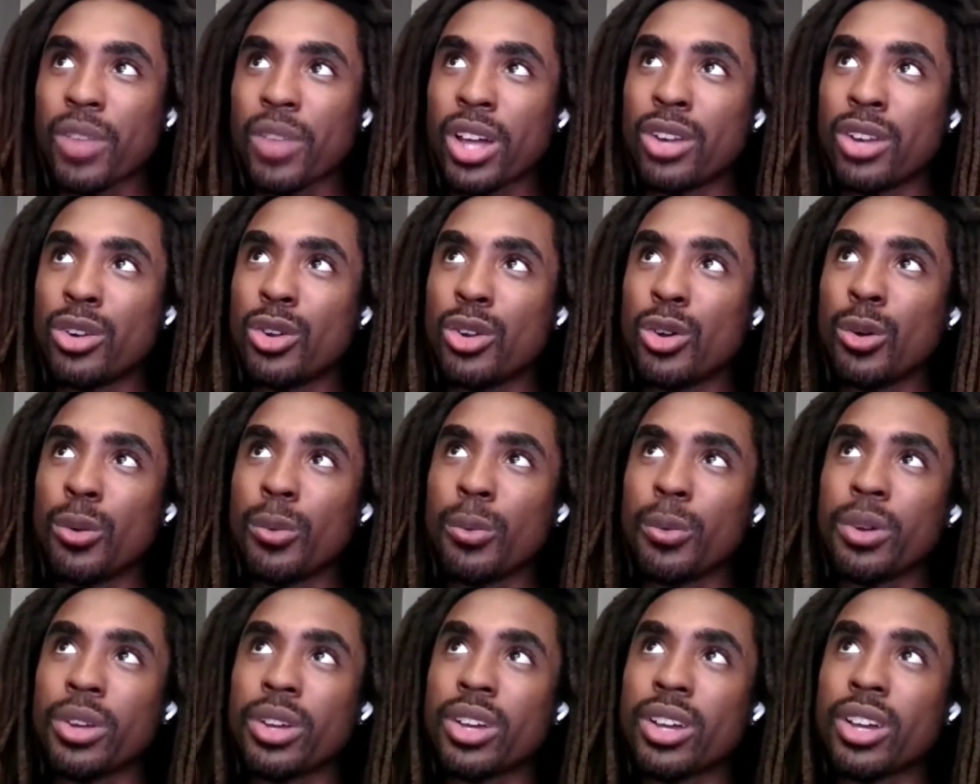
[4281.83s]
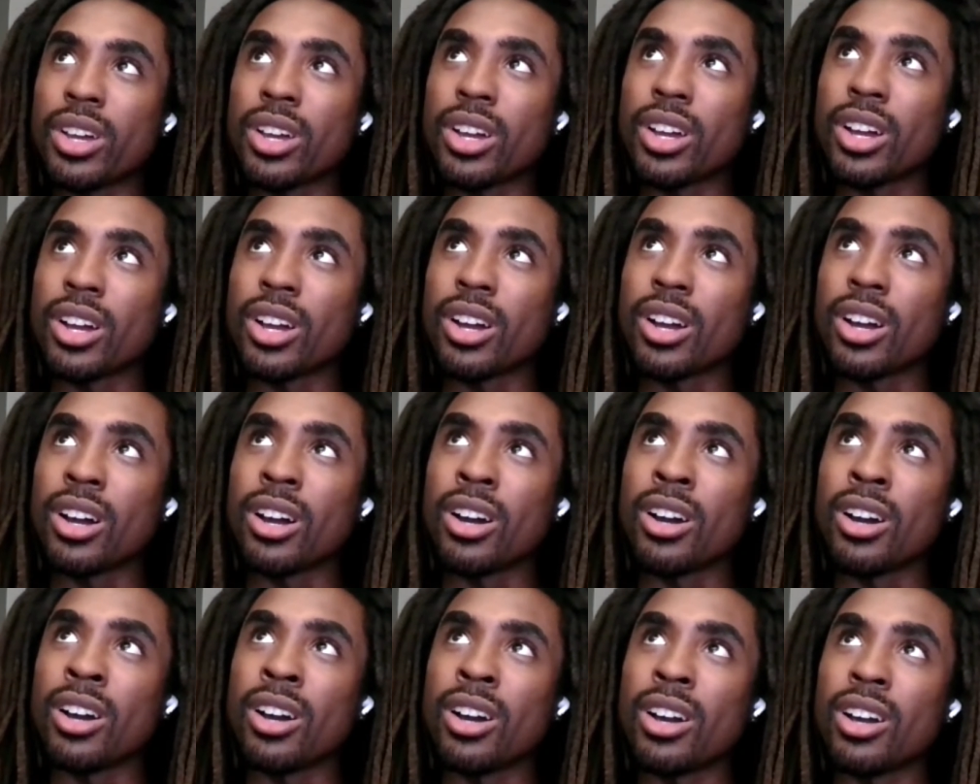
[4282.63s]
I don't know,
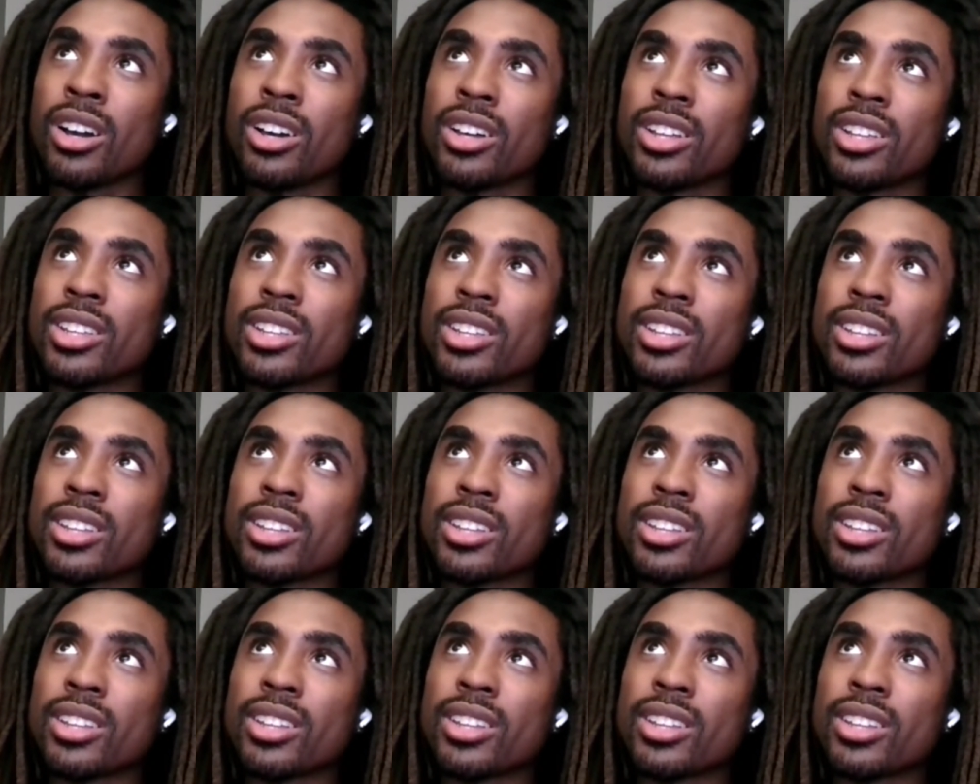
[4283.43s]
uh